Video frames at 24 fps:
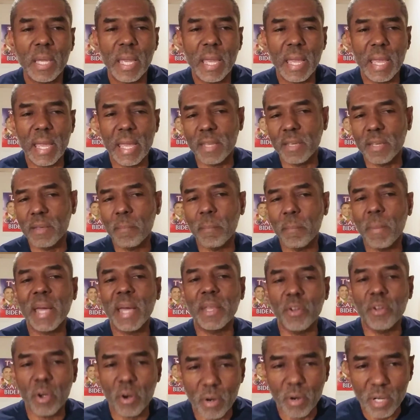And the
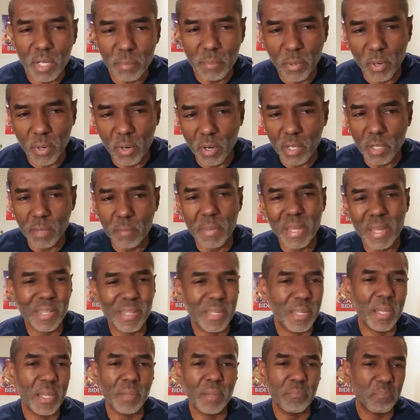minority party may
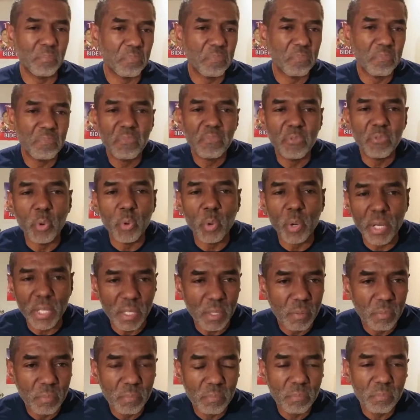get 40
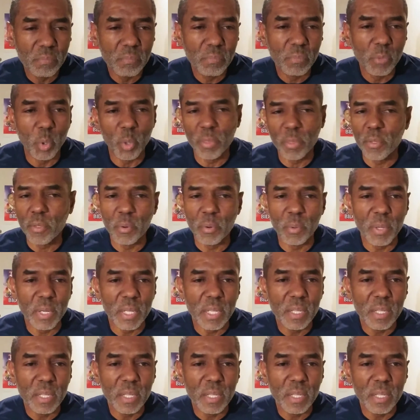or 30.